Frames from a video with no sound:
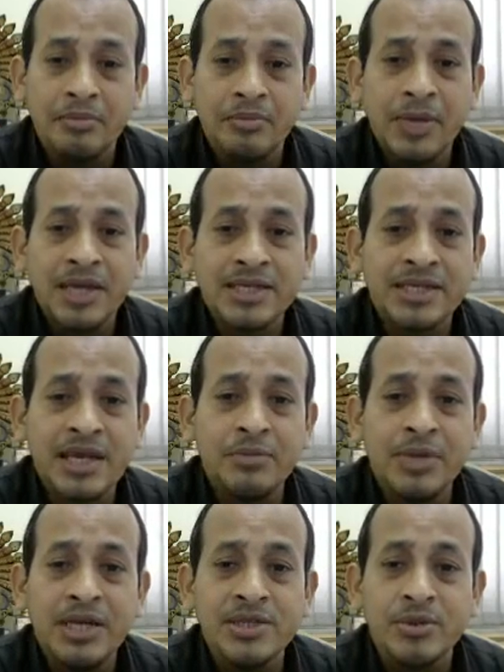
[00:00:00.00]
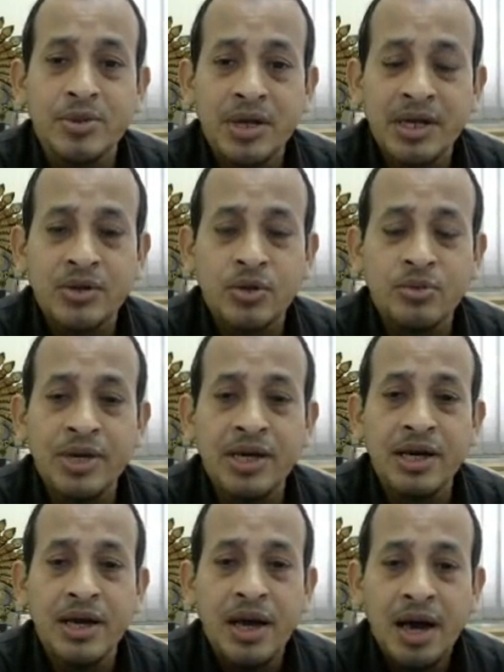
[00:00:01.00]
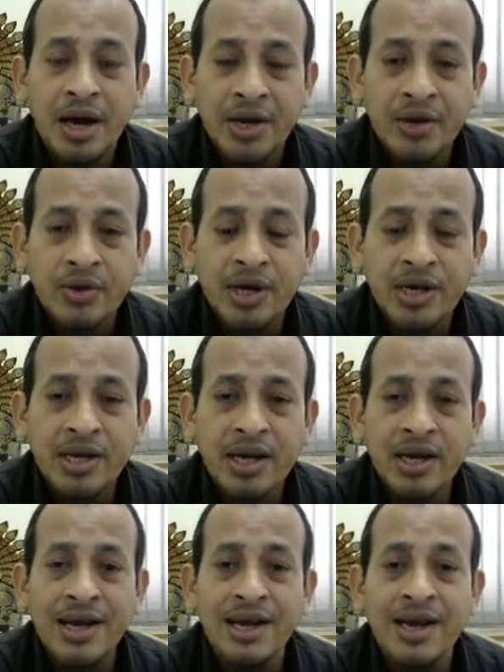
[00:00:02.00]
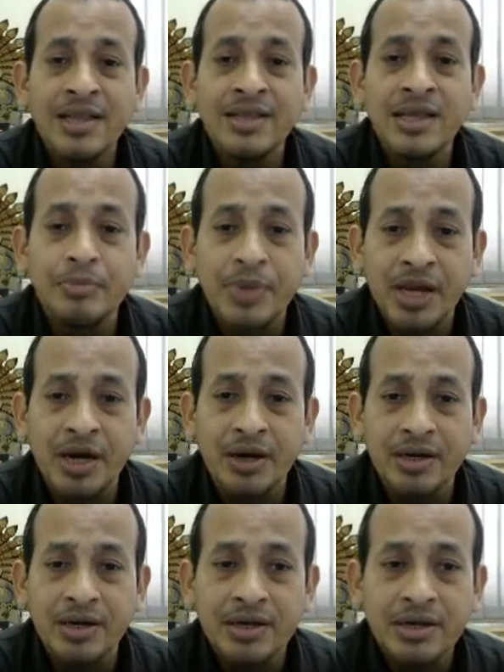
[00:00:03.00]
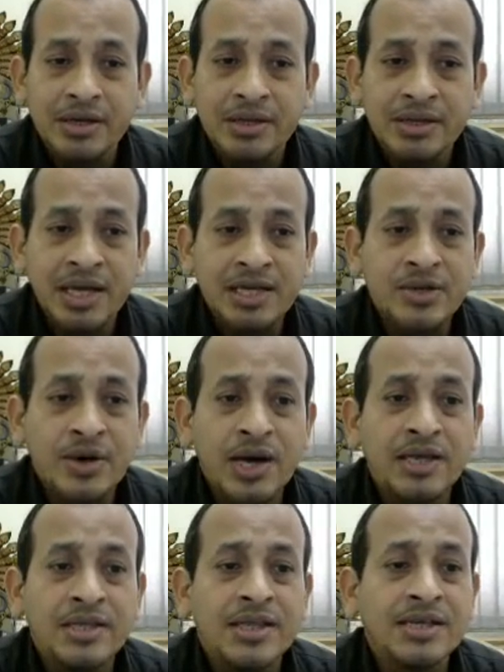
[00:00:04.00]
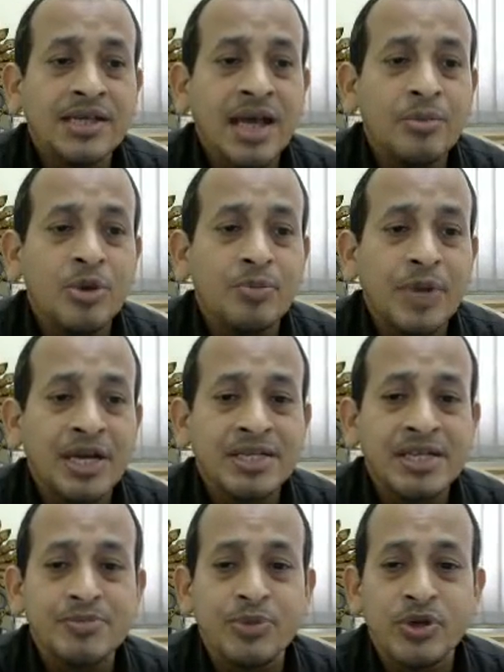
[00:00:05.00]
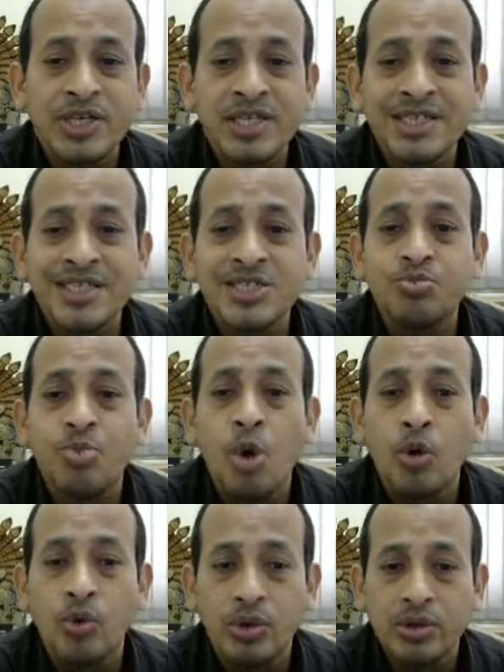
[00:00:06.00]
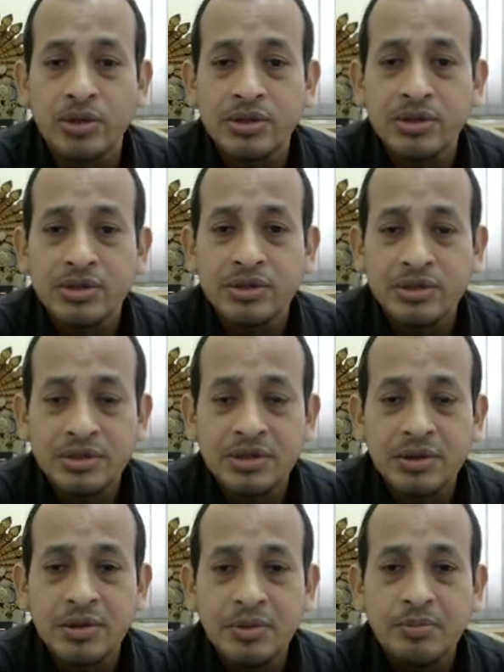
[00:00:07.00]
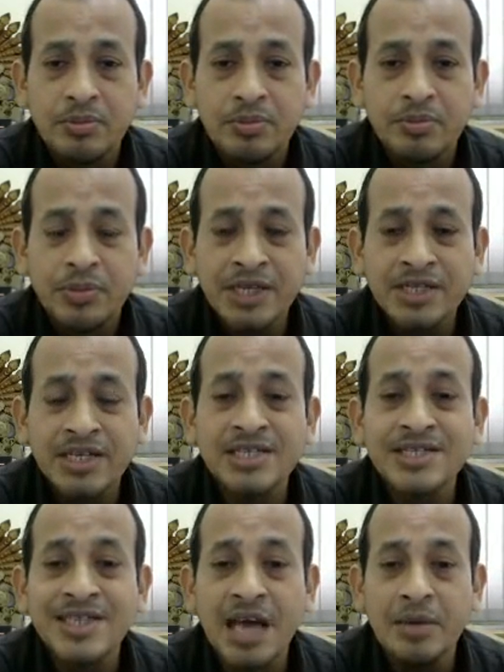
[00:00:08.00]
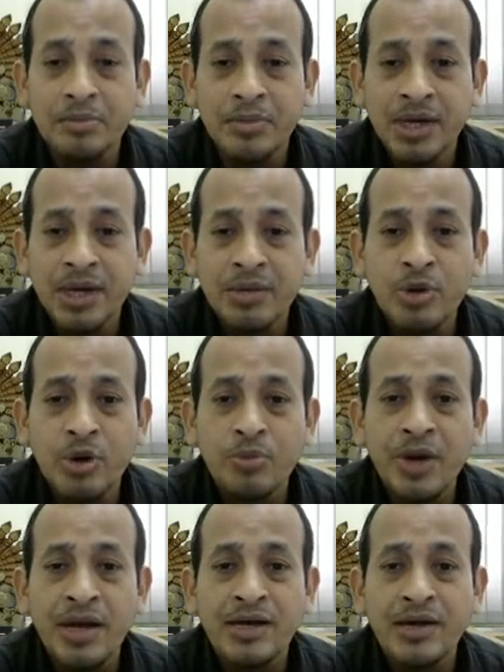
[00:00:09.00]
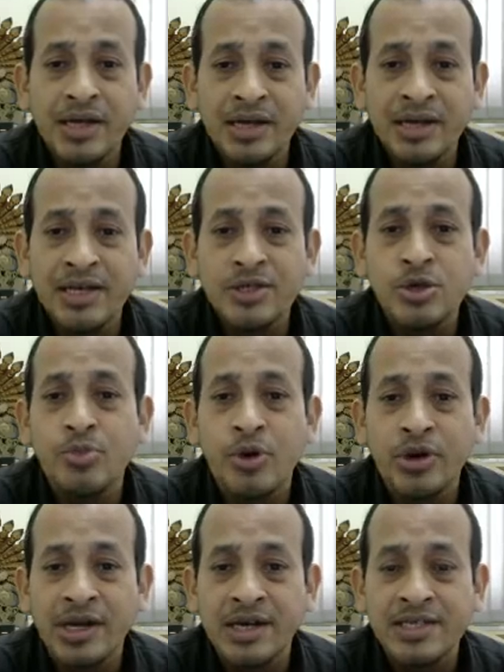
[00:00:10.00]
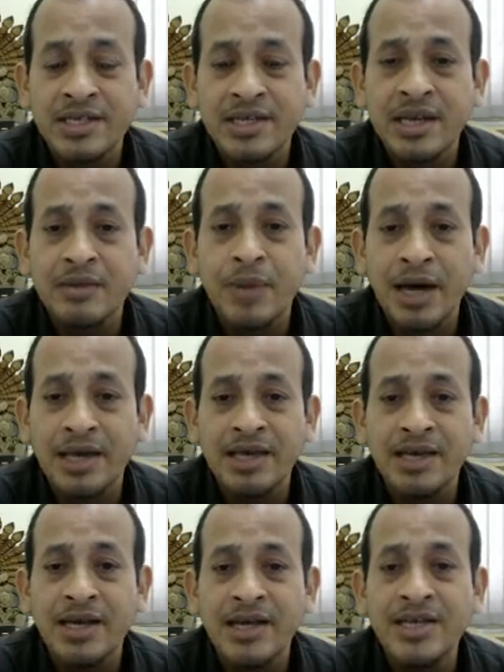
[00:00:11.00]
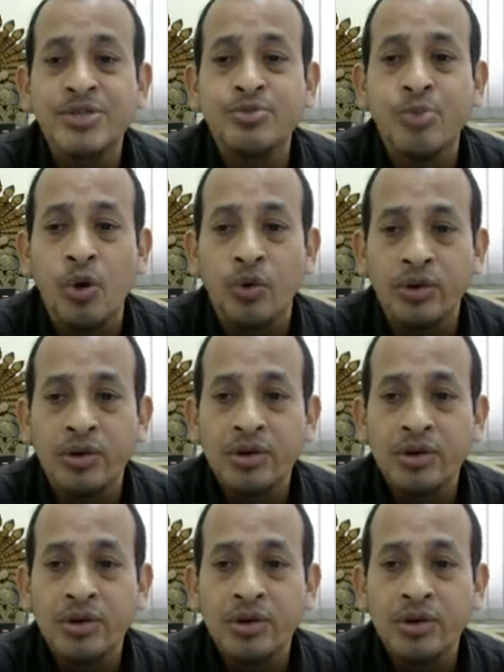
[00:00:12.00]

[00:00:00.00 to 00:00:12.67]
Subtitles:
Much time means it will be requiring a lengthy period. That's why the time of purchase process is more. Purchase time involvement in case of organizational buying is more.